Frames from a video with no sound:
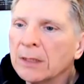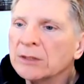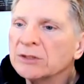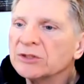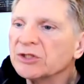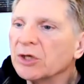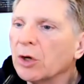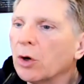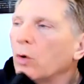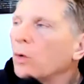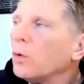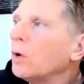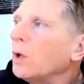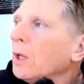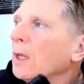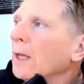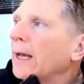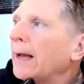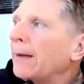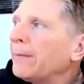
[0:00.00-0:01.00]
So
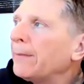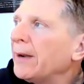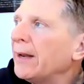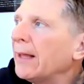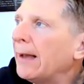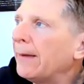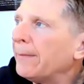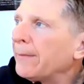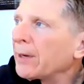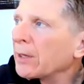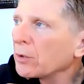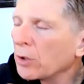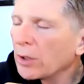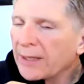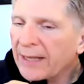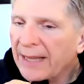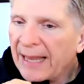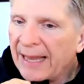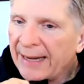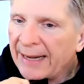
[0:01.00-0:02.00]
I'm going to
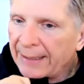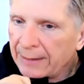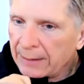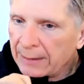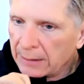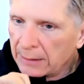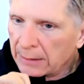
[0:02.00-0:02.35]
look at it.